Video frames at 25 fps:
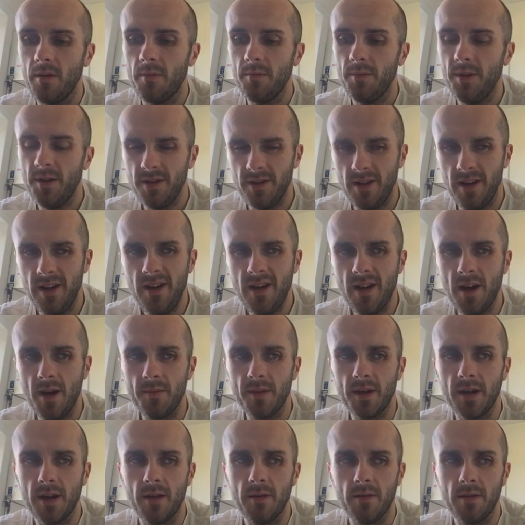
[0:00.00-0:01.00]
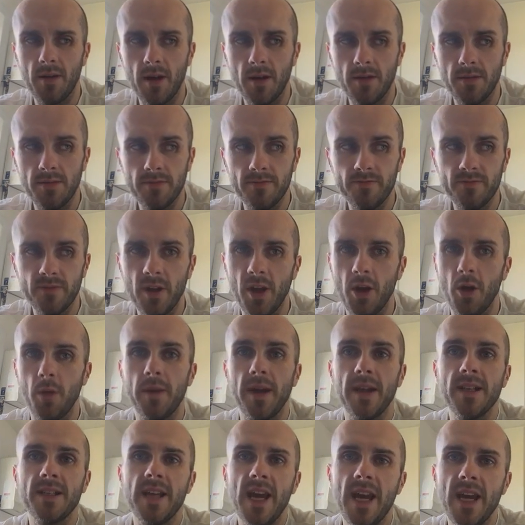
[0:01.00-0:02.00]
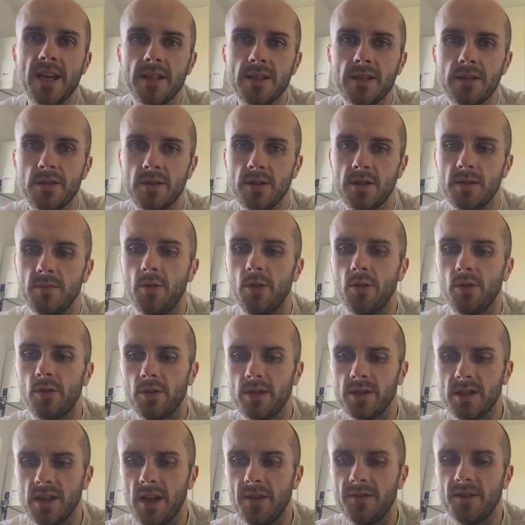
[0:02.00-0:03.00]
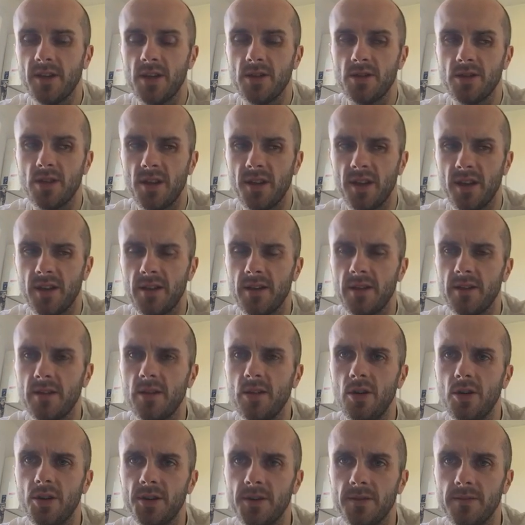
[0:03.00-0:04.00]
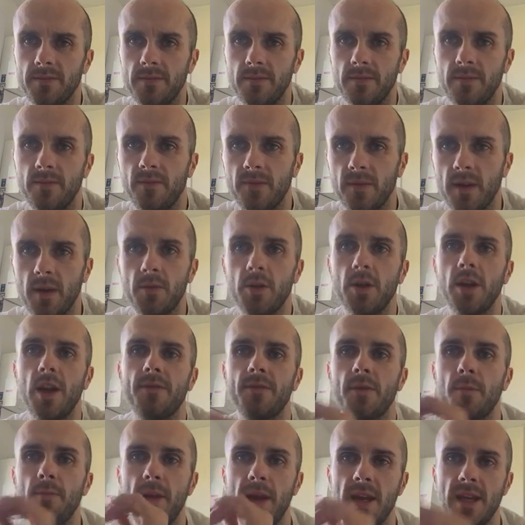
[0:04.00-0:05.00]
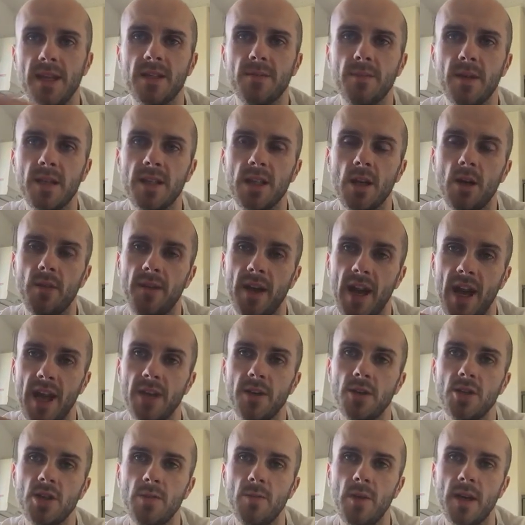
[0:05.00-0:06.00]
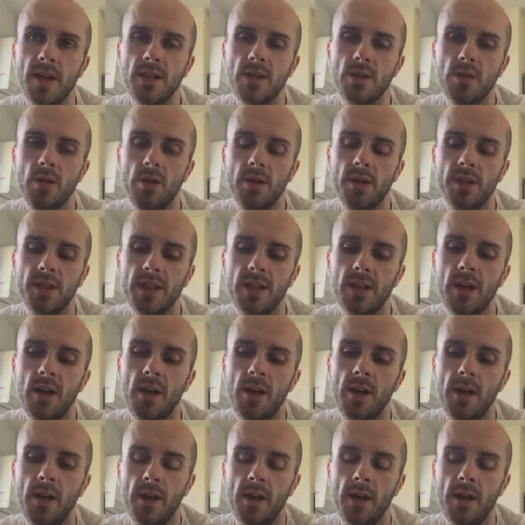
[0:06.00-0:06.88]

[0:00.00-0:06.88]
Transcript: But yeah, I mean, it'll be a test tomorrow because I have to actually think, God, I'm going to have to pace myself energy-wise throughout the day.